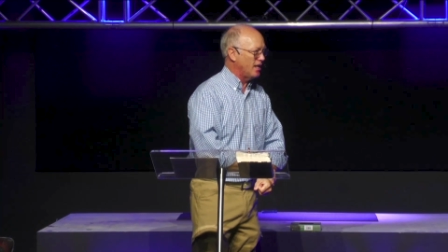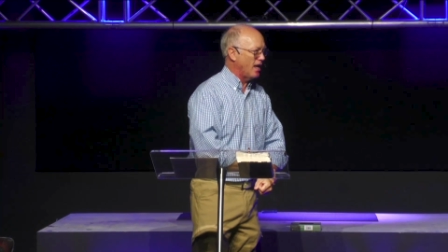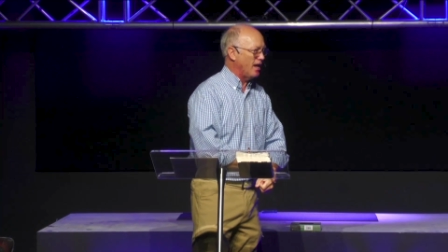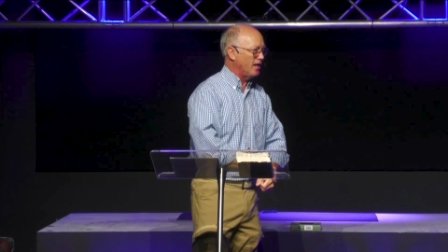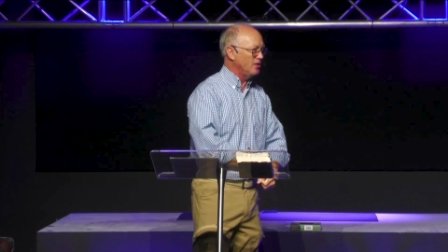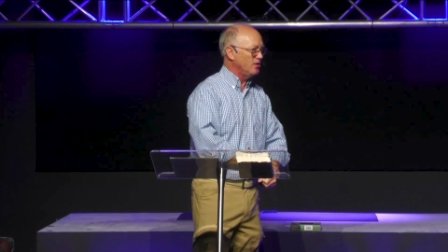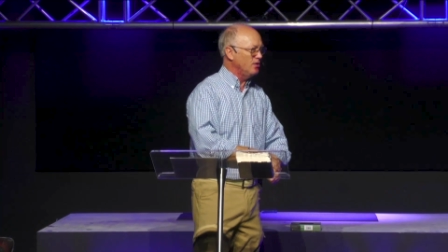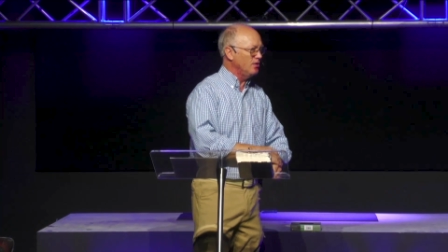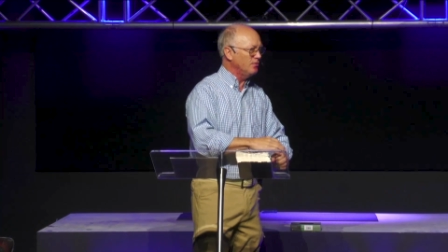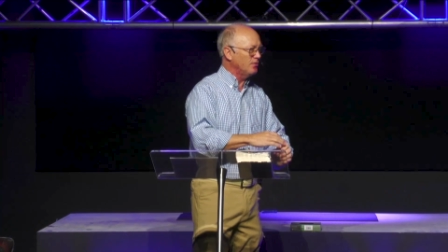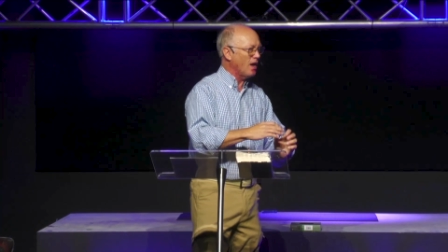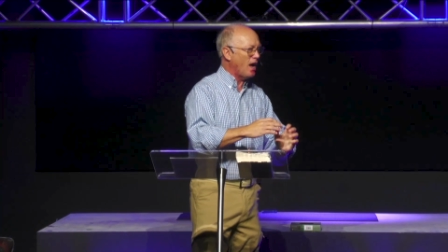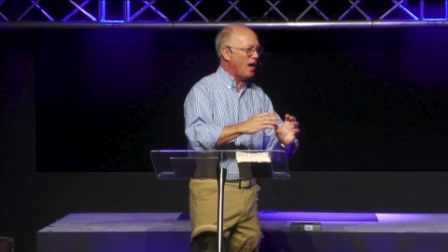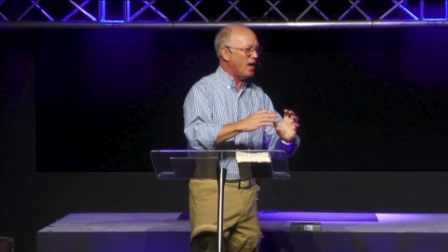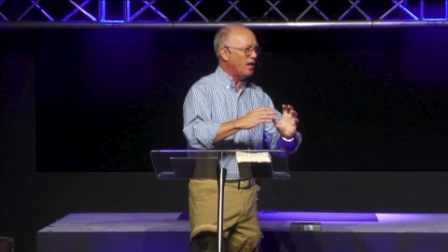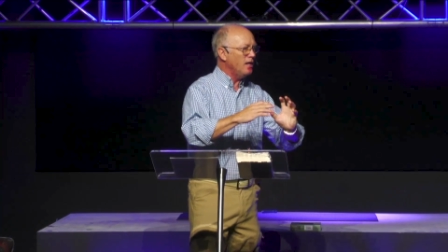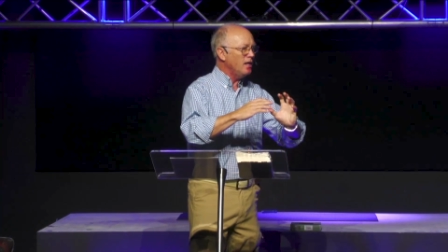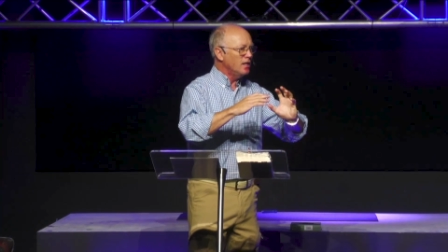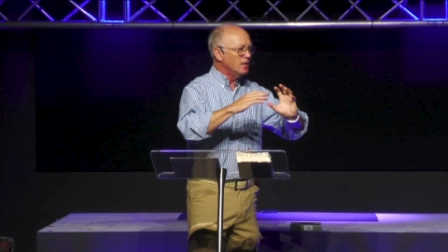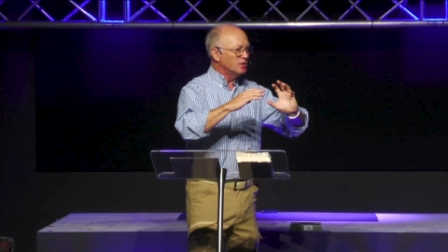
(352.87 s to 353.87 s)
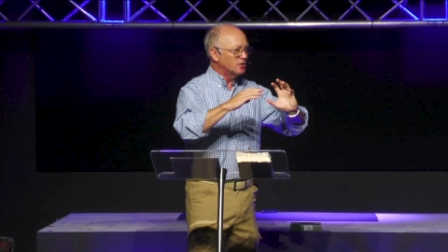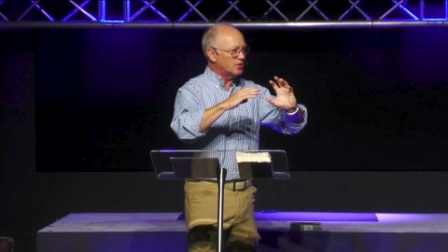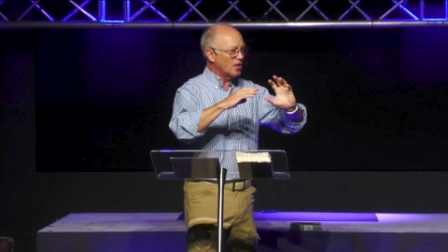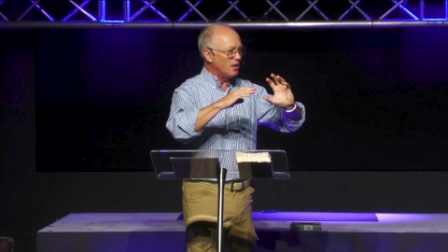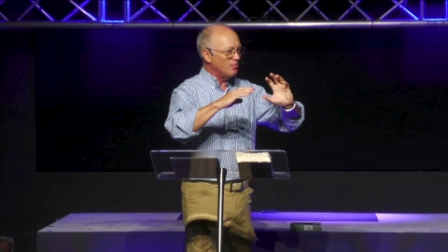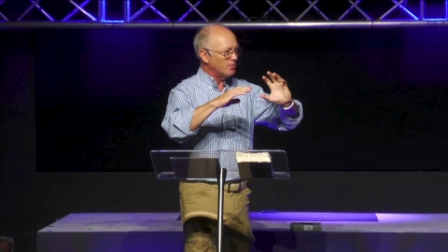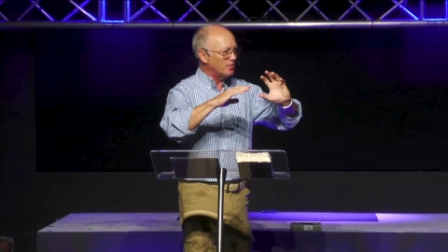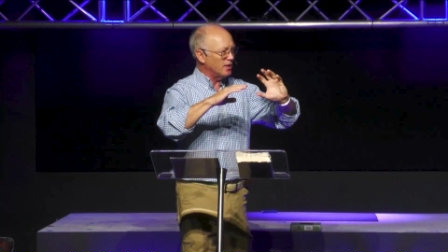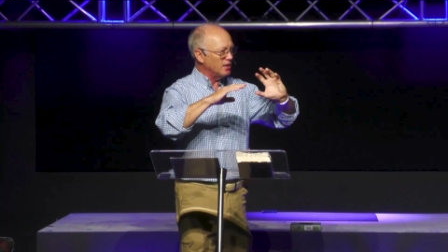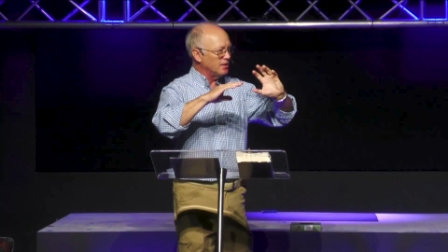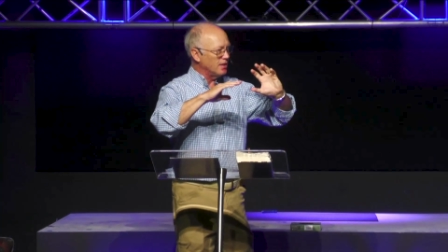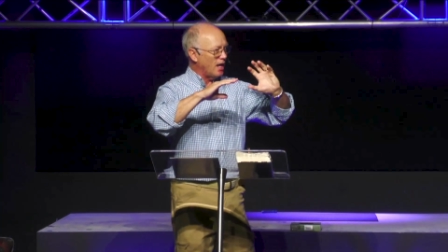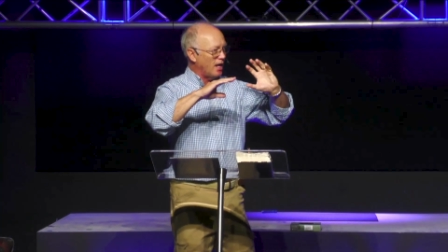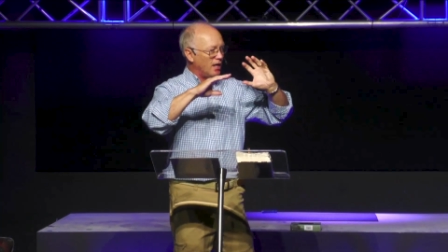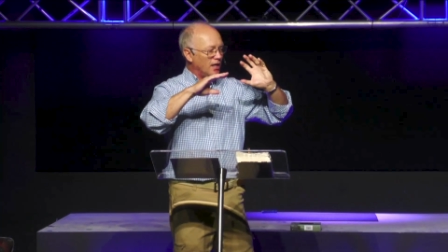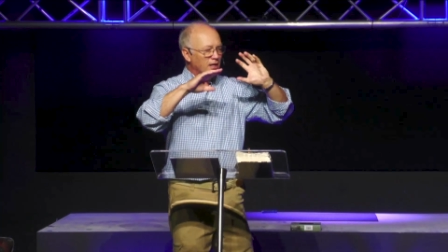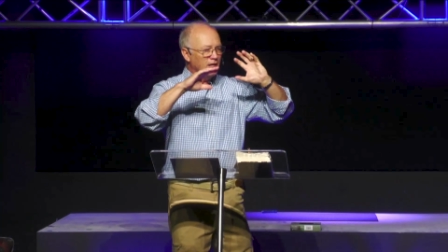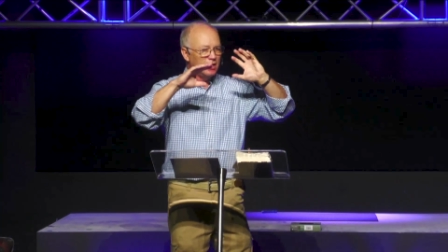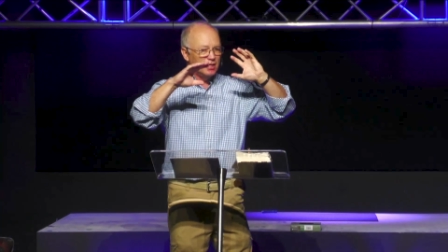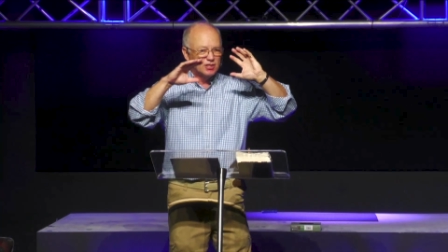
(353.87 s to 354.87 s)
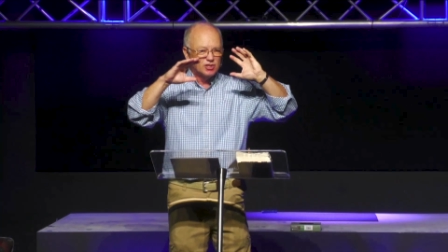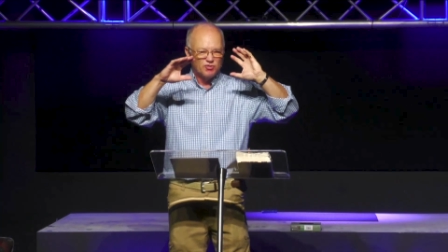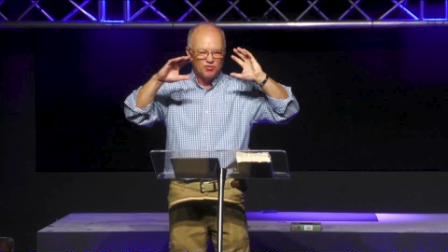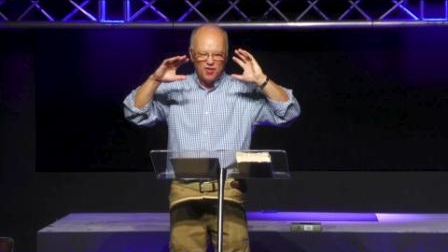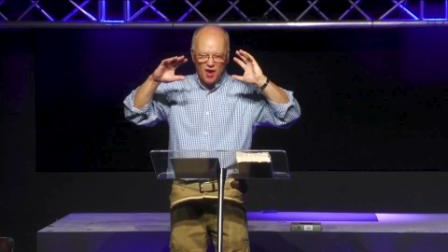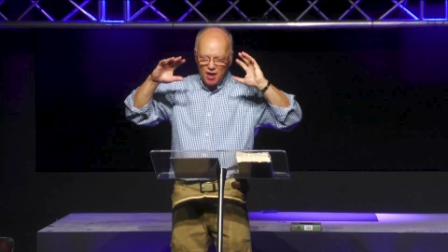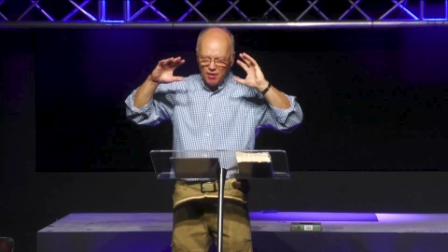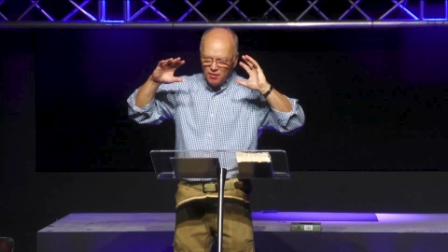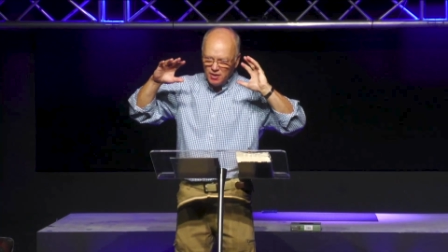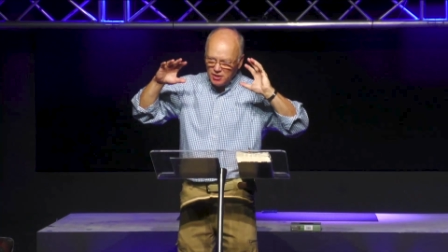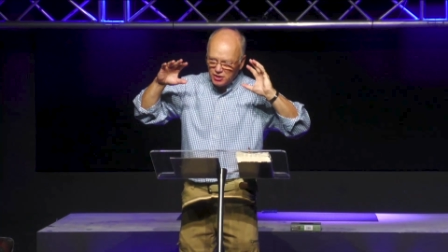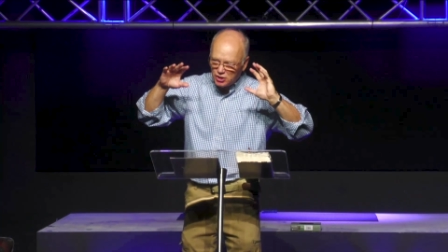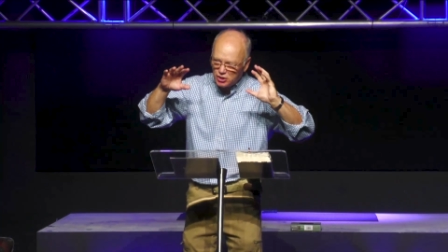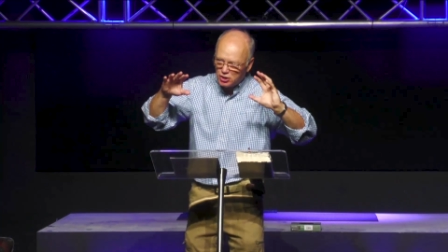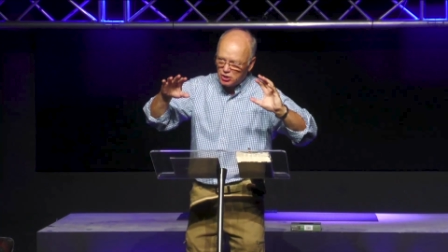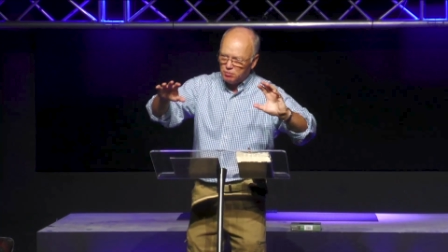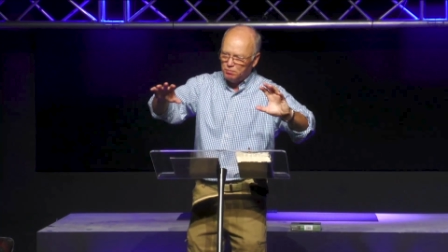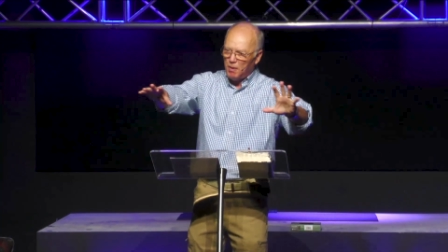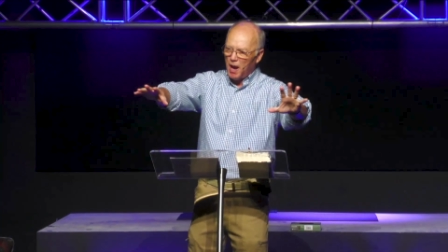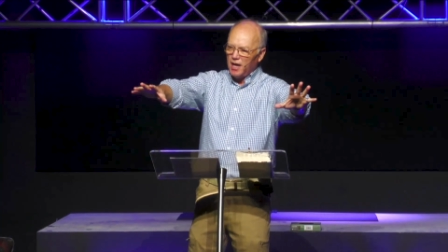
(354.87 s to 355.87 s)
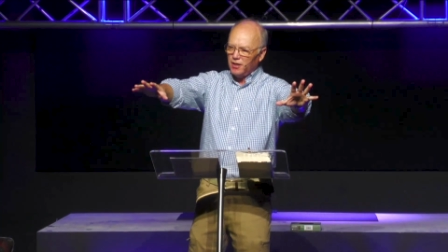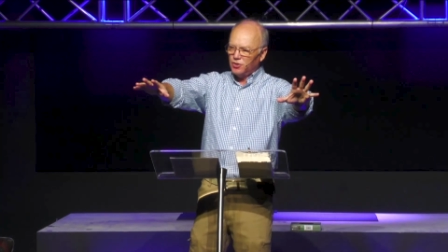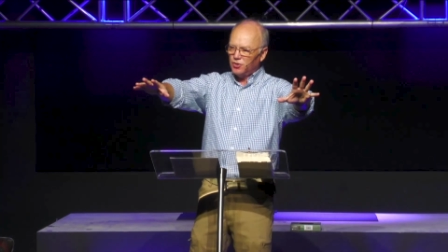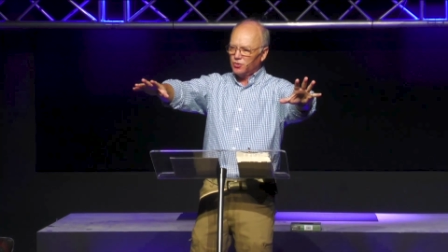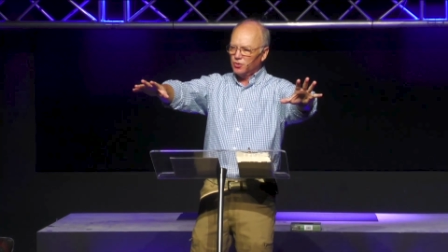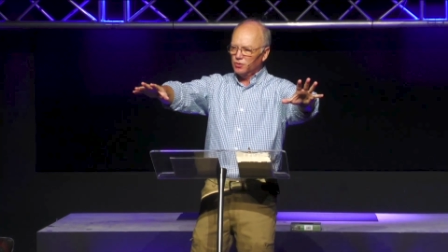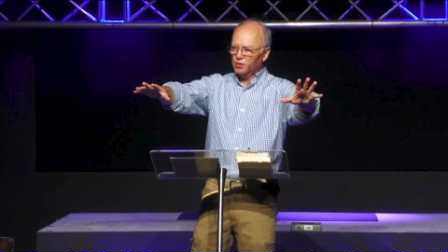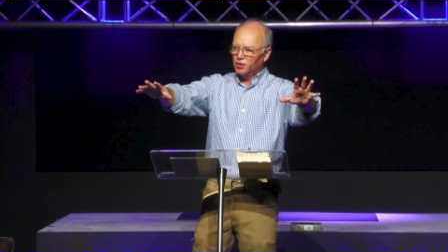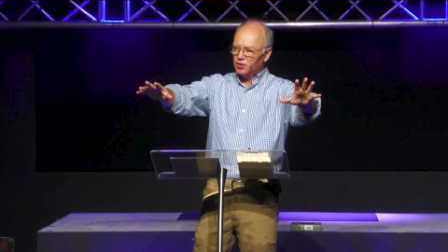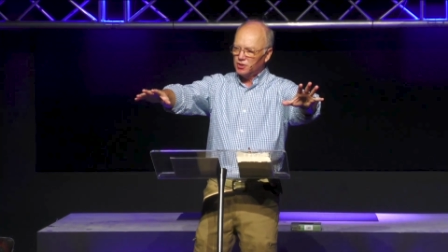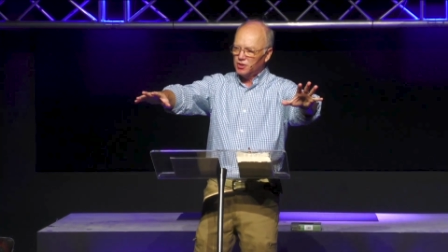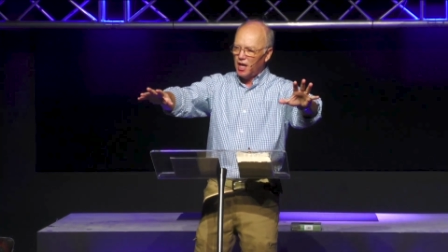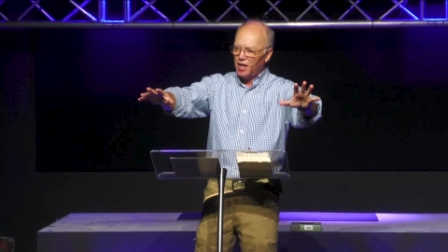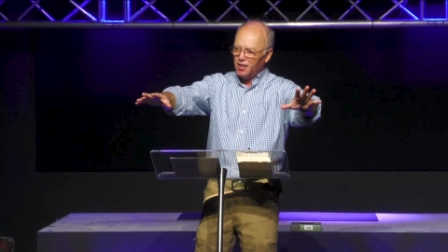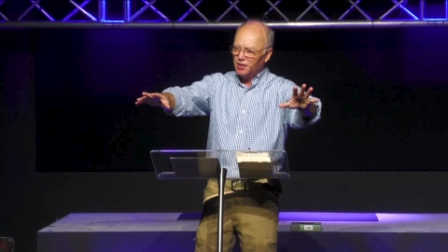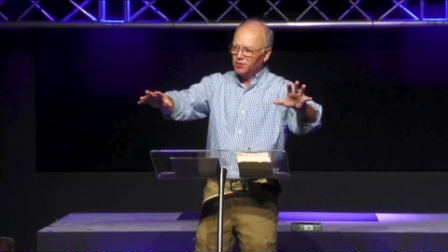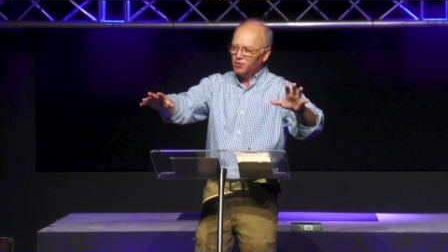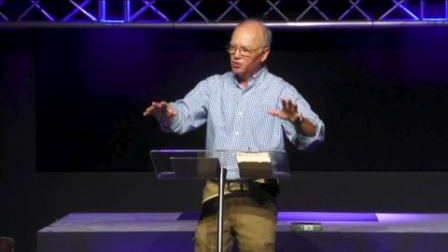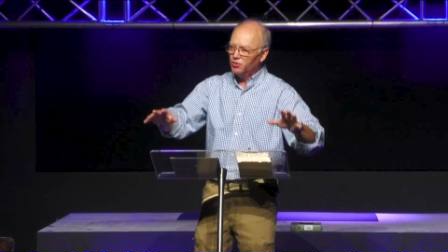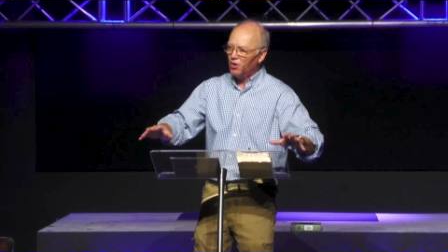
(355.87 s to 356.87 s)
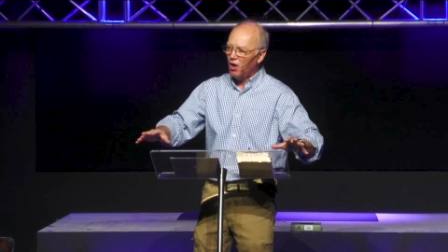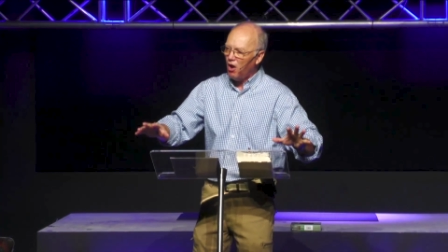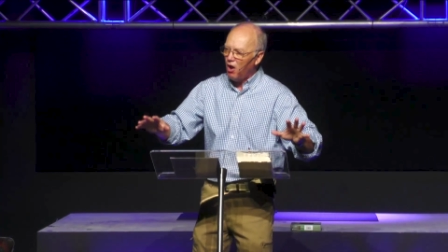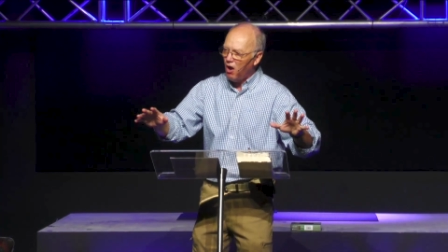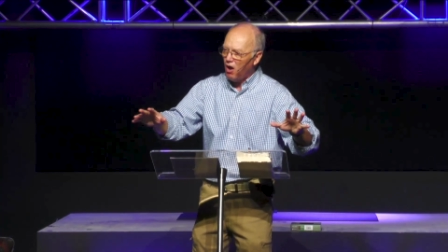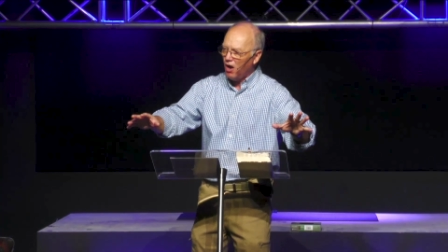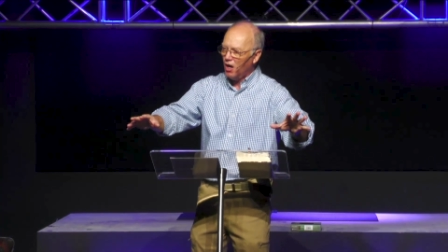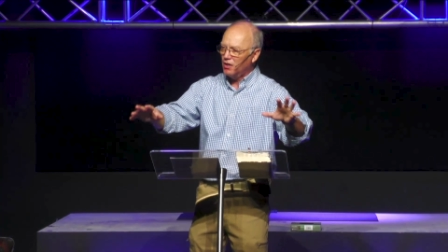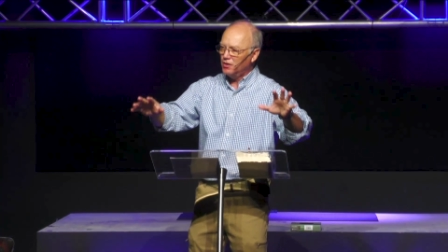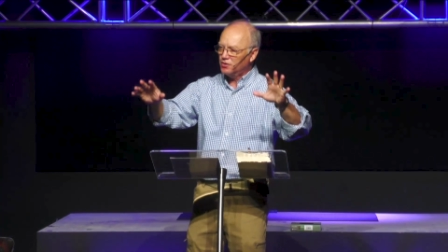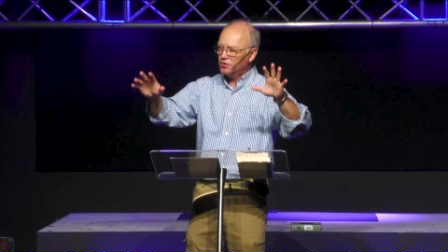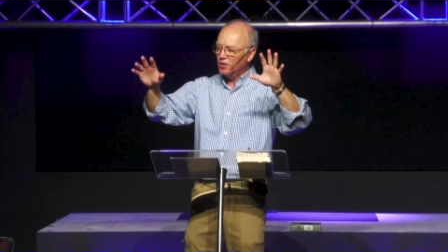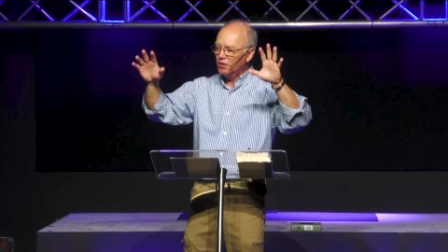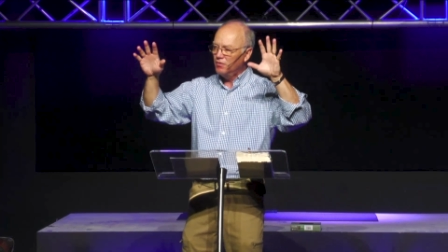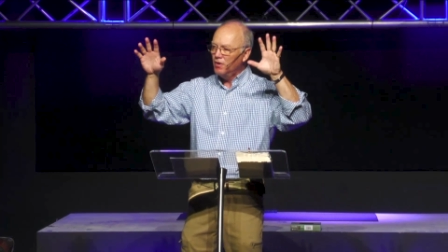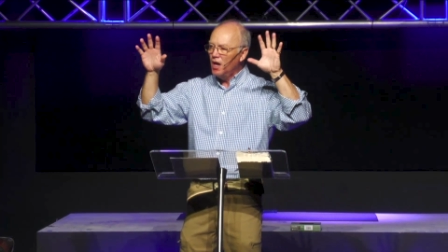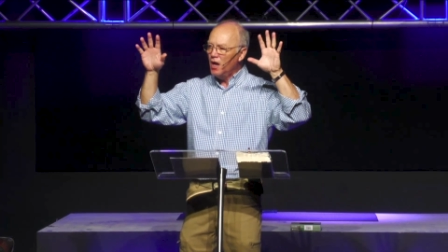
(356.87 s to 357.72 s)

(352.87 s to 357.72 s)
You've got something that is very special to say into the hearts of